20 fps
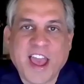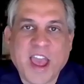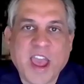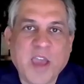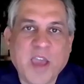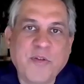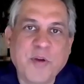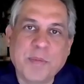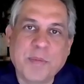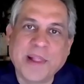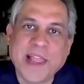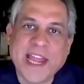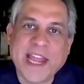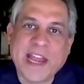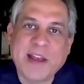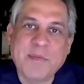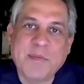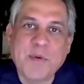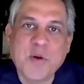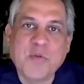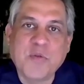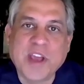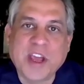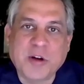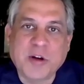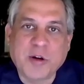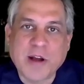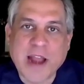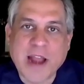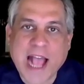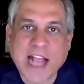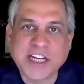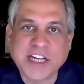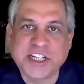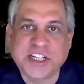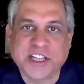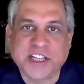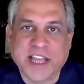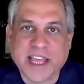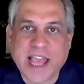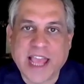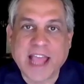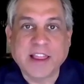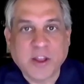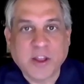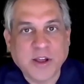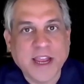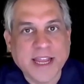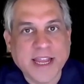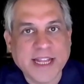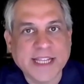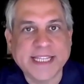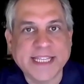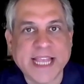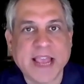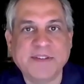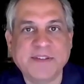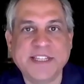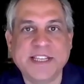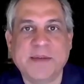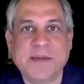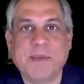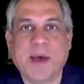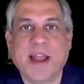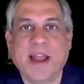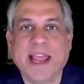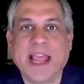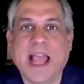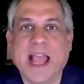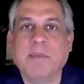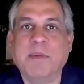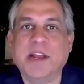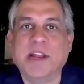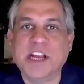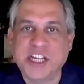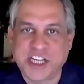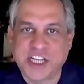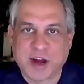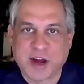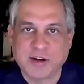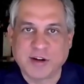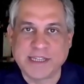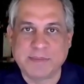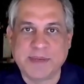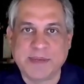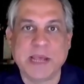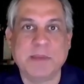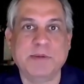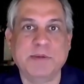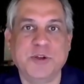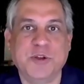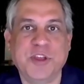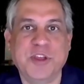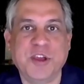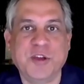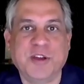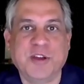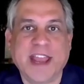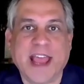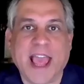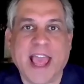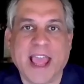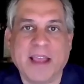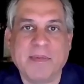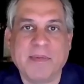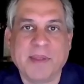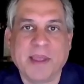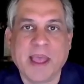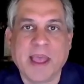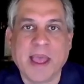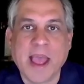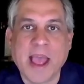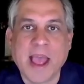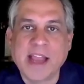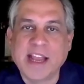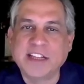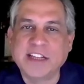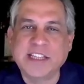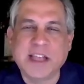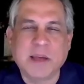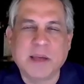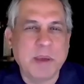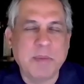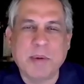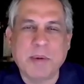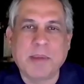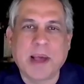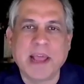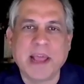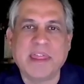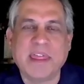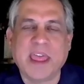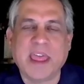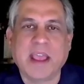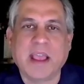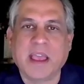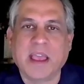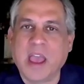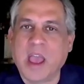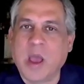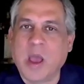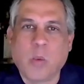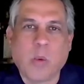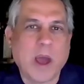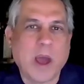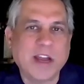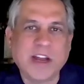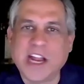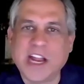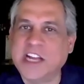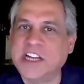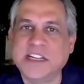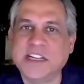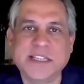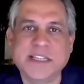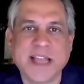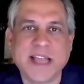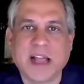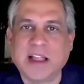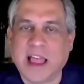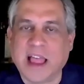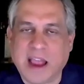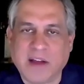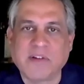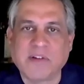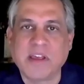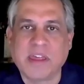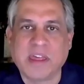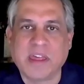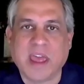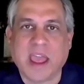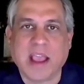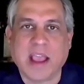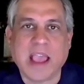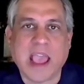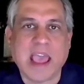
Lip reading: If you're planning to move internationally and looking to save some money, I'm going to share some tips with you today. Now, some people might think, why don't I just sell everything